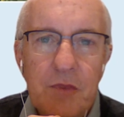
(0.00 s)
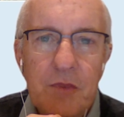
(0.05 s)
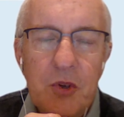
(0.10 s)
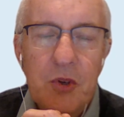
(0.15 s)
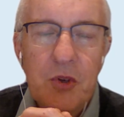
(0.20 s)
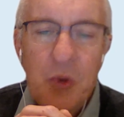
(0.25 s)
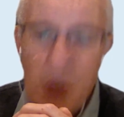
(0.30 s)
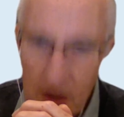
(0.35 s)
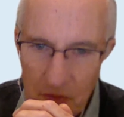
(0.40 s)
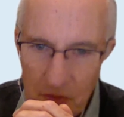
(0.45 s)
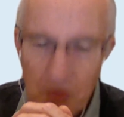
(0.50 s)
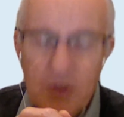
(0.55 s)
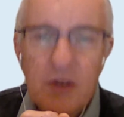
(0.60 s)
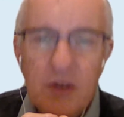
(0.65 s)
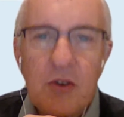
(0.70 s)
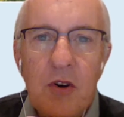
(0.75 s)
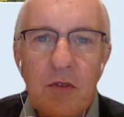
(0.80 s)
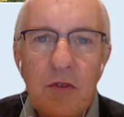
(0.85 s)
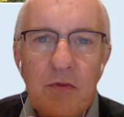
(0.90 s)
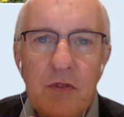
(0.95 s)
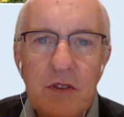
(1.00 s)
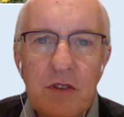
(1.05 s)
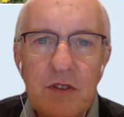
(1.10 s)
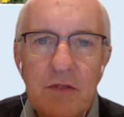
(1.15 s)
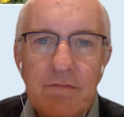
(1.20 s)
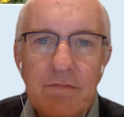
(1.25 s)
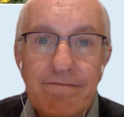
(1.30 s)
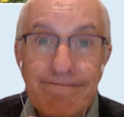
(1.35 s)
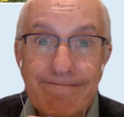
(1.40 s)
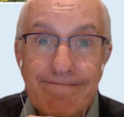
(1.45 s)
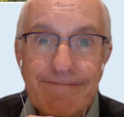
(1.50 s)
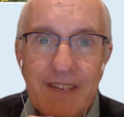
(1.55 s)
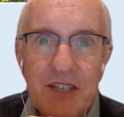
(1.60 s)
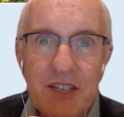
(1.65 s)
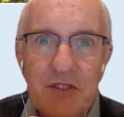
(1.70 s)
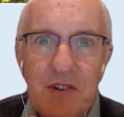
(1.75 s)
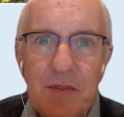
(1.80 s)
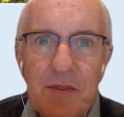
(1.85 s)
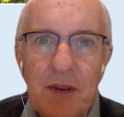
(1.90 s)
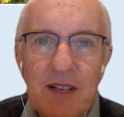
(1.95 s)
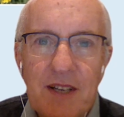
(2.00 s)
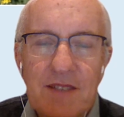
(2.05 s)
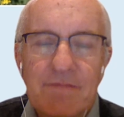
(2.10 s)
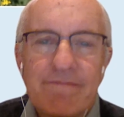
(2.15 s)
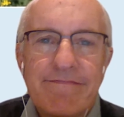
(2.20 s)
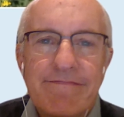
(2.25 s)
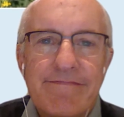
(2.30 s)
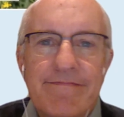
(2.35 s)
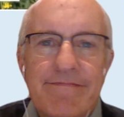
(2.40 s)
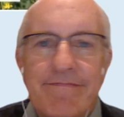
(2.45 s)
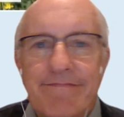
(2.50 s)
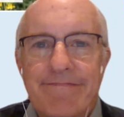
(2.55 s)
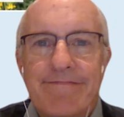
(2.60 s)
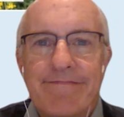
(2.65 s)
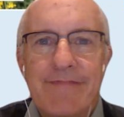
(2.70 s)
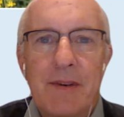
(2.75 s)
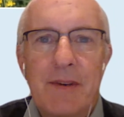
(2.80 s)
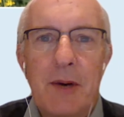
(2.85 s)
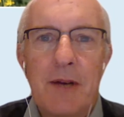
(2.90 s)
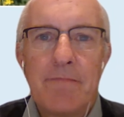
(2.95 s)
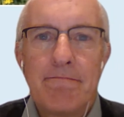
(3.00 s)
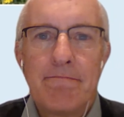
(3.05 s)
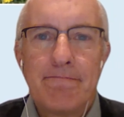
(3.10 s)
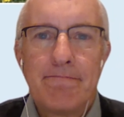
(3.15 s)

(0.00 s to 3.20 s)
good luck with the conference. Thanks very much. Bye.